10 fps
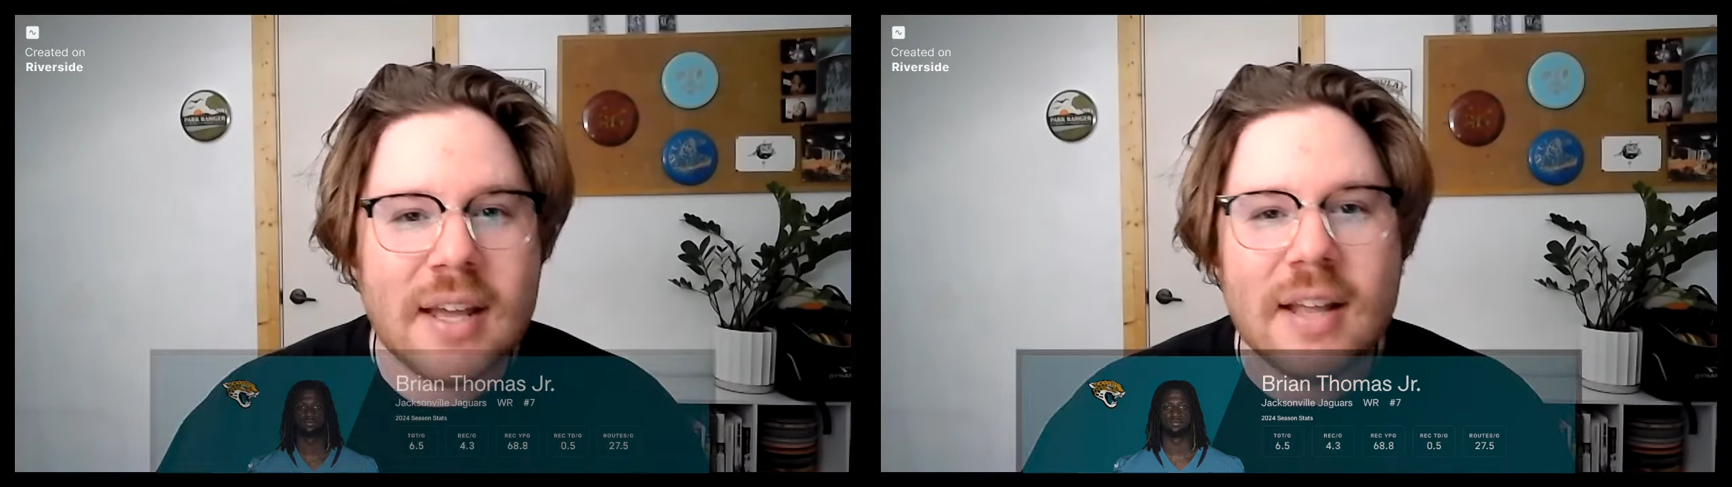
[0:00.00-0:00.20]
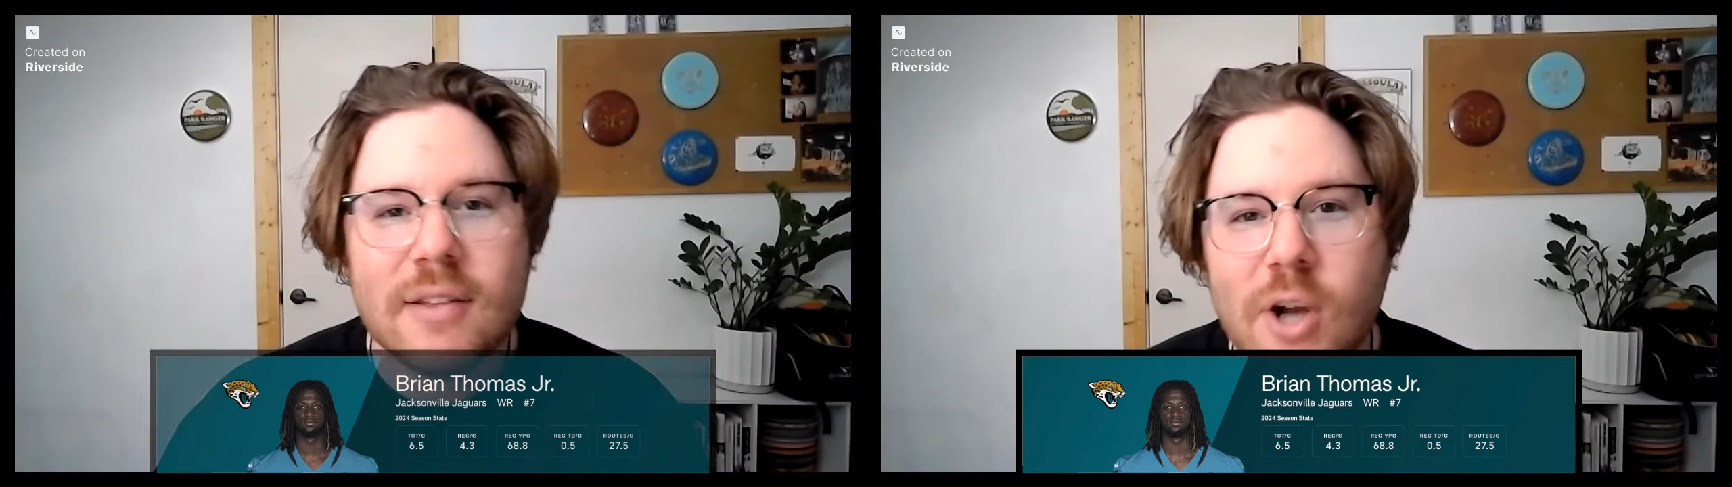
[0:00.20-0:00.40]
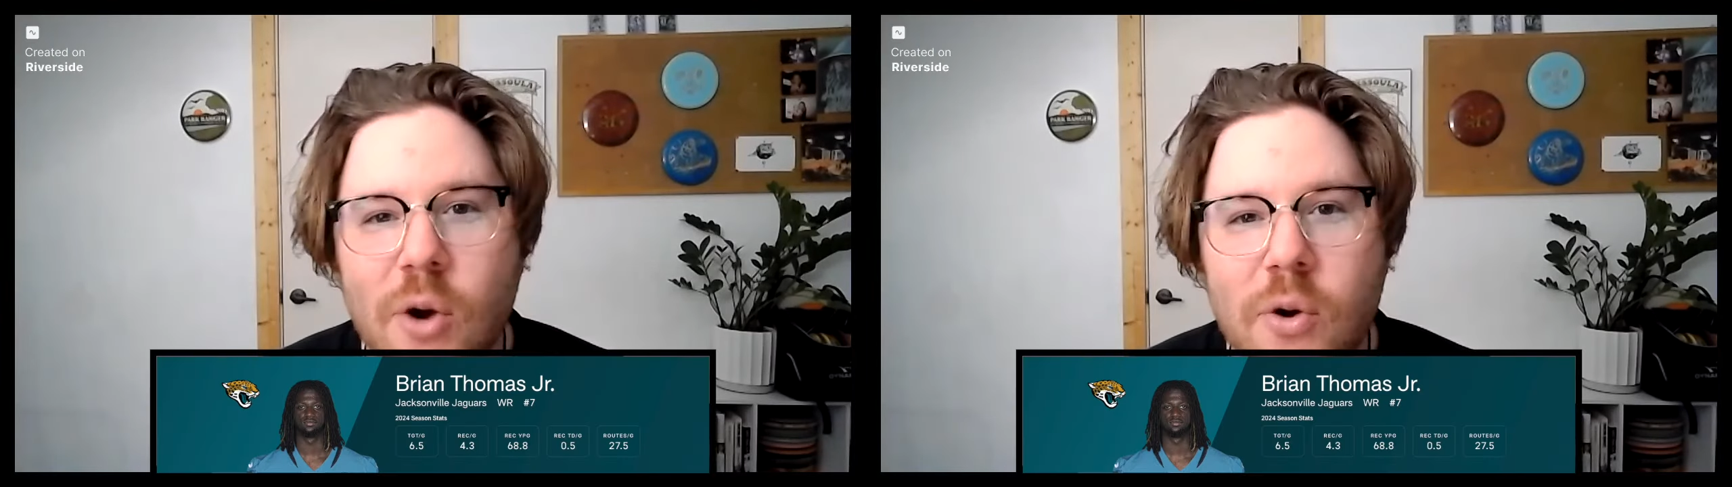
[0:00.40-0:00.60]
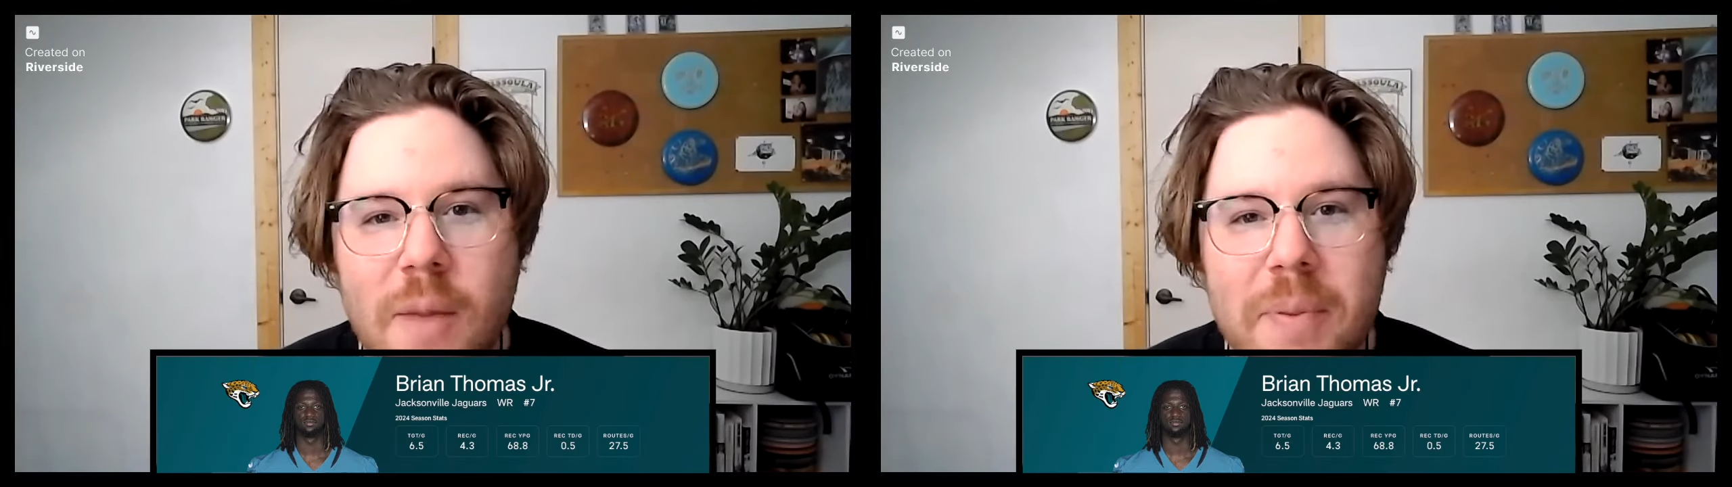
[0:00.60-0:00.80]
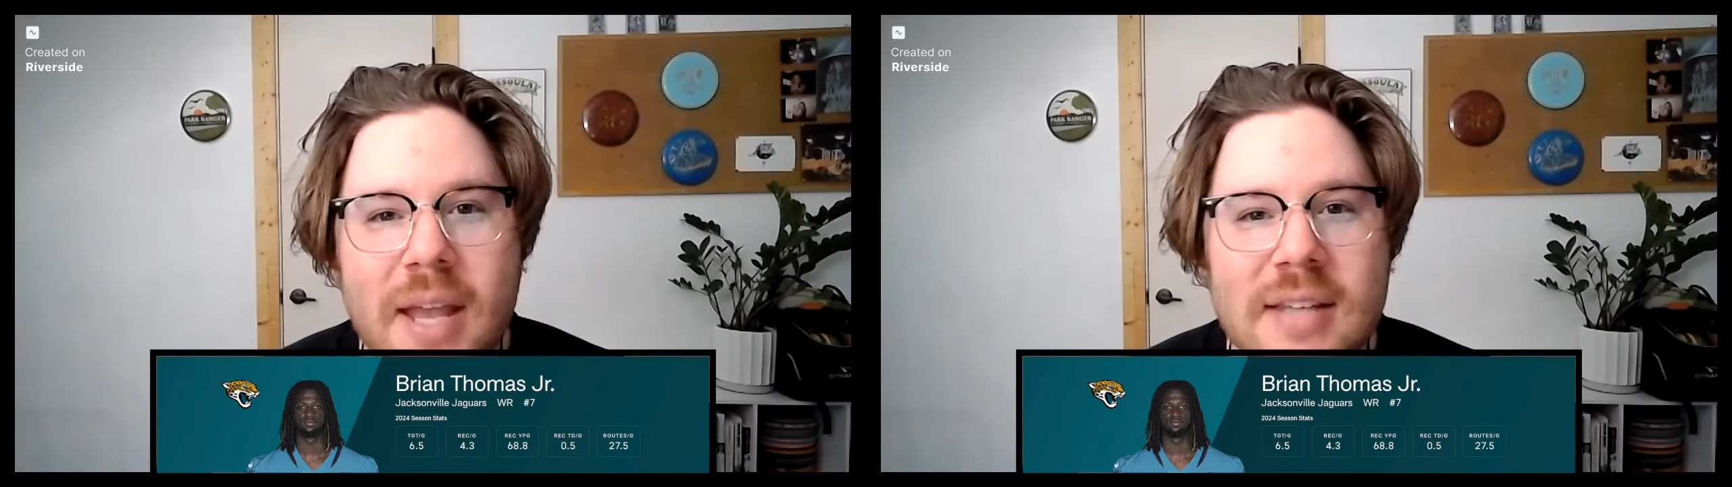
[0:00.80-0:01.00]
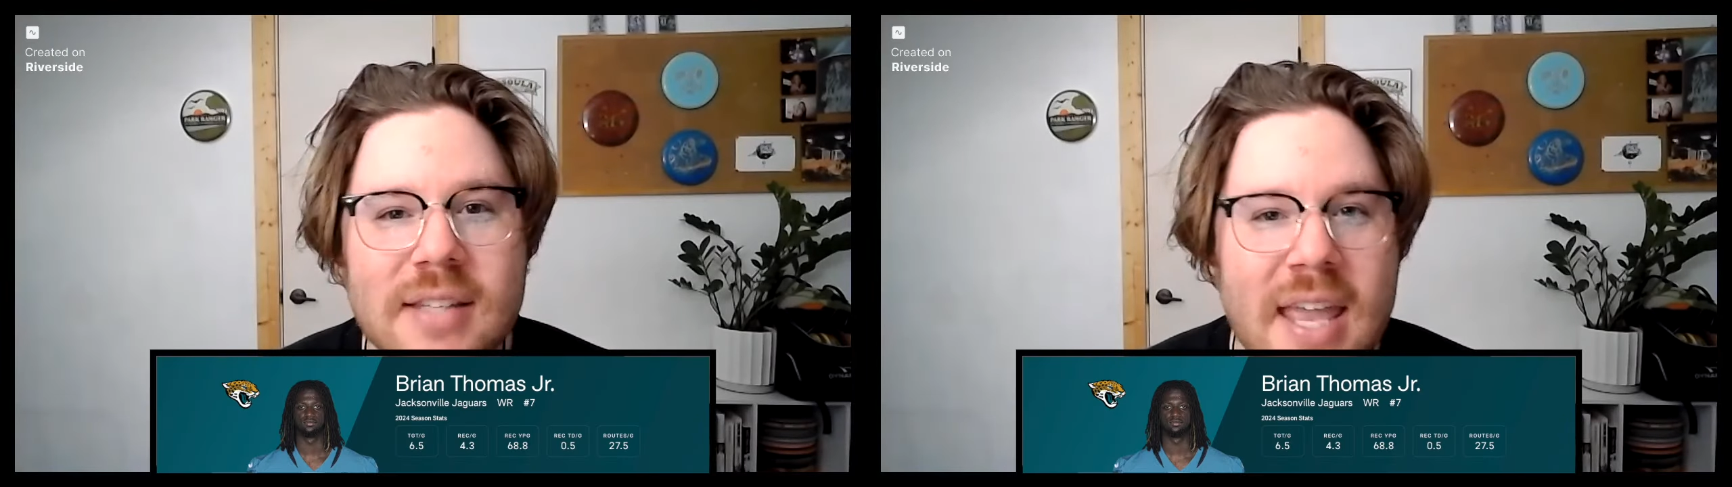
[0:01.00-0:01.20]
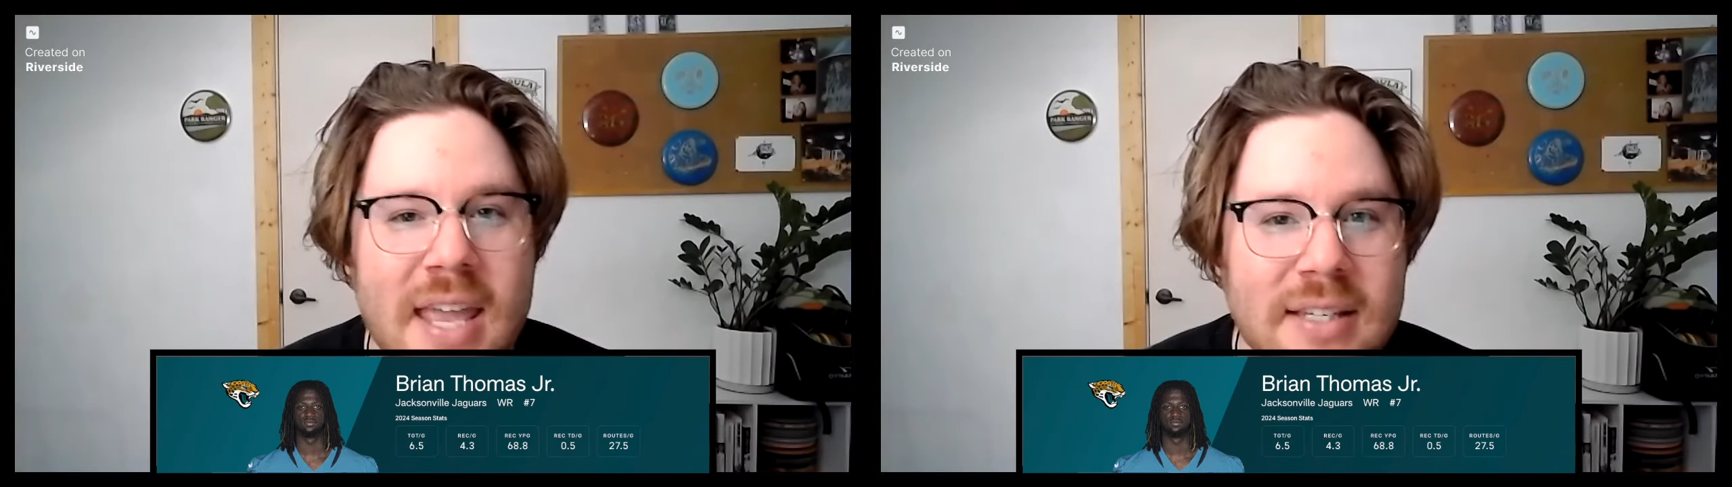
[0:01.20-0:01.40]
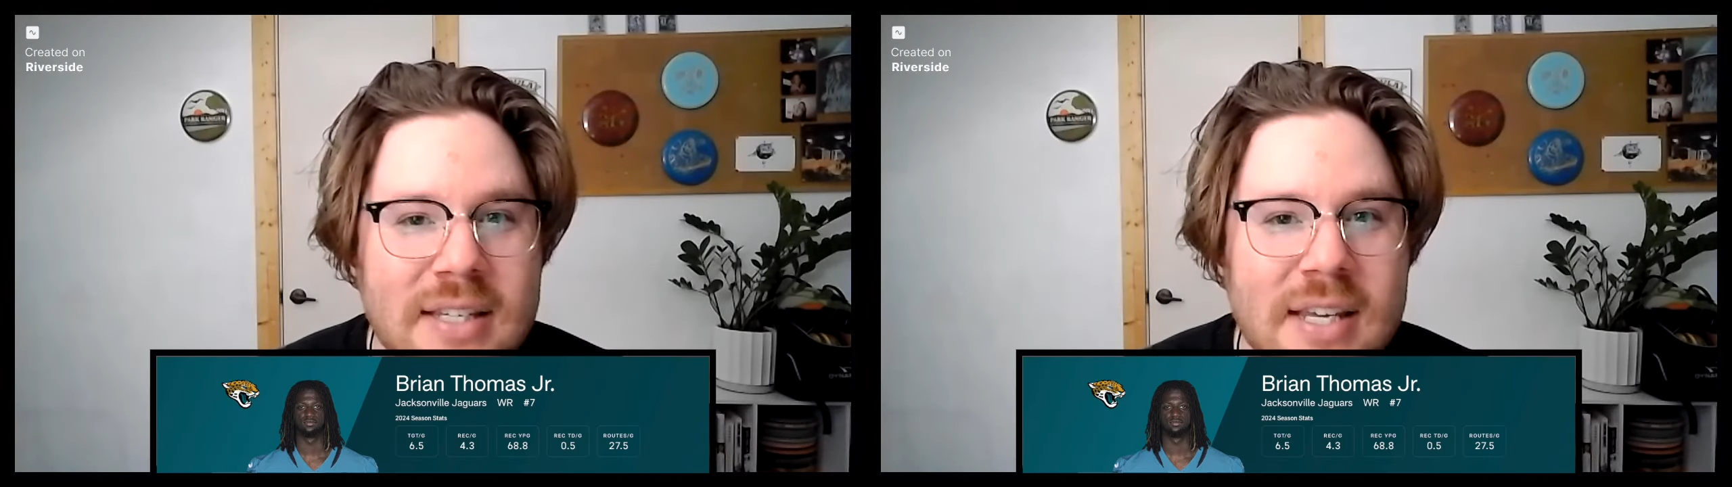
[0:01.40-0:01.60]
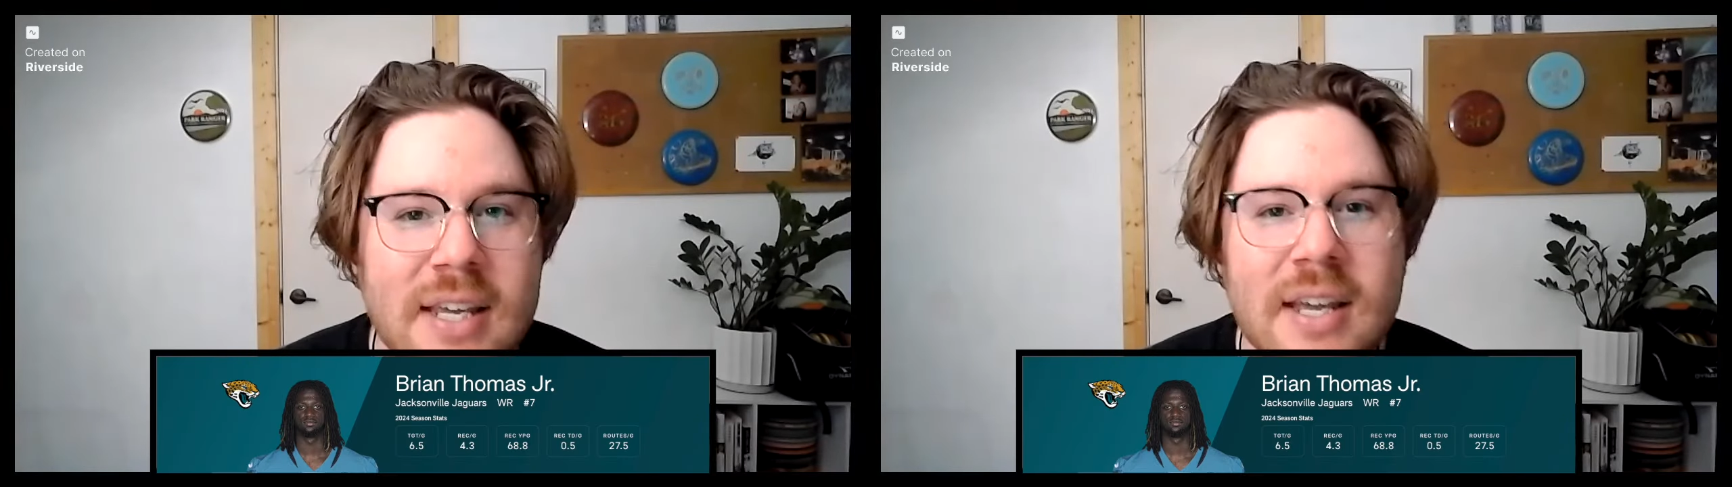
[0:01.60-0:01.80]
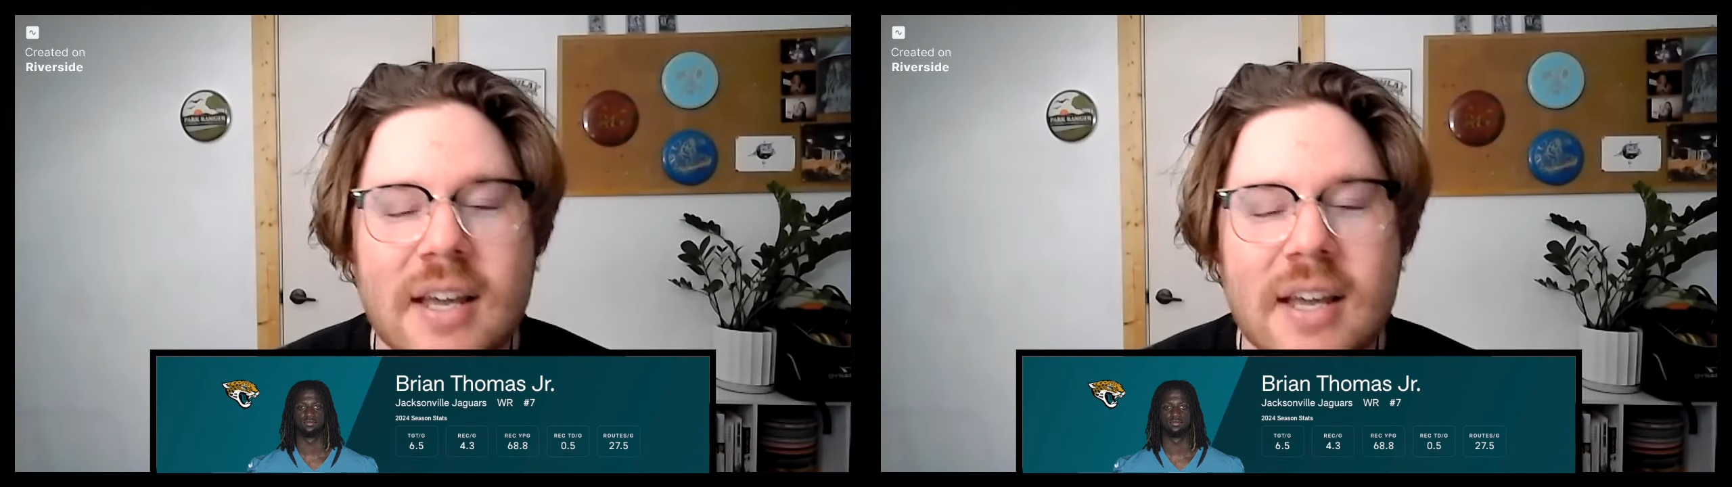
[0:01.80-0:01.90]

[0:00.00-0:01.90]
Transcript: They're going up against Indy.